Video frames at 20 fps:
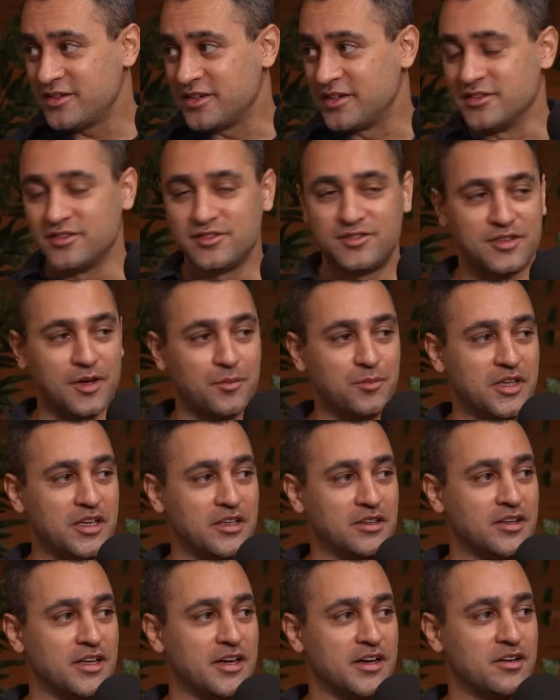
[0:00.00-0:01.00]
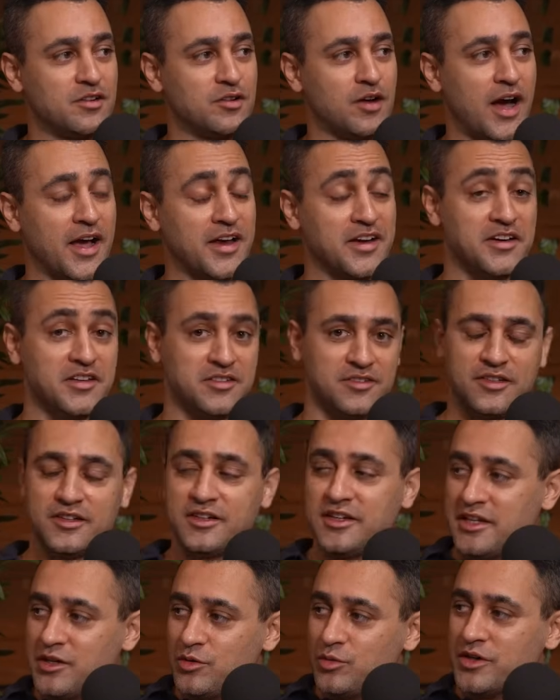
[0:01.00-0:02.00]
Is something that I
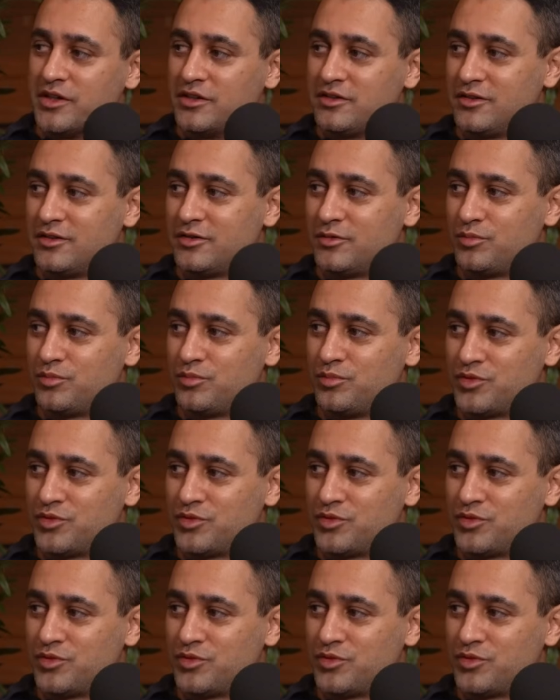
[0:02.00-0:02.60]
disagree with,